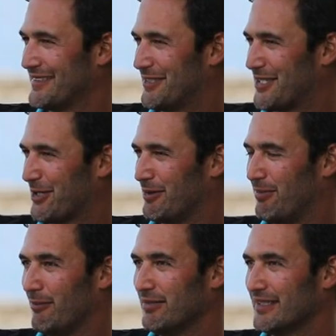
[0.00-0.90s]
in the Czech
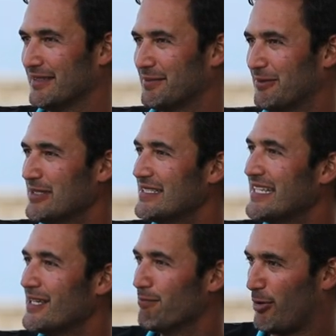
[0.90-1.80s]
Republic? But yeah.
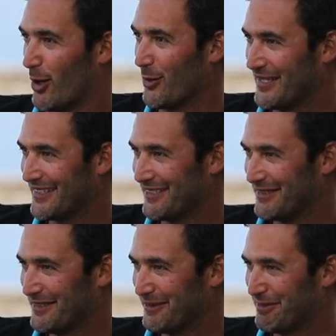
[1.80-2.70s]
wasn't he a poet
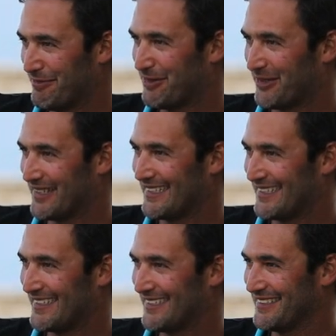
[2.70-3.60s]
before
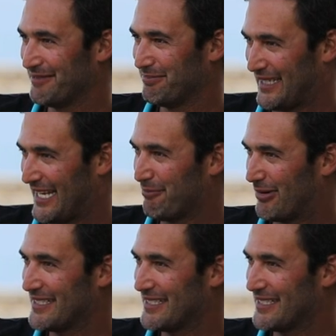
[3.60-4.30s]
he became